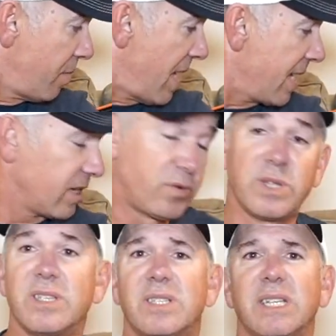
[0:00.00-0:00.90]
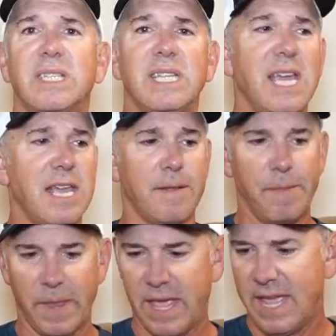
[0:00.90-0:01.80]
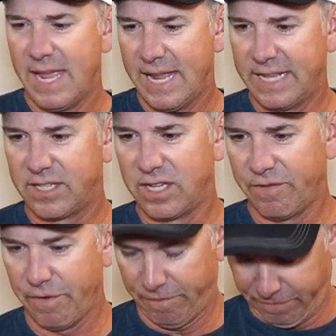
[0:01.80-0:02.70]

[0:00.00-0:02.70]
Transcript: the package with the 68, it's a different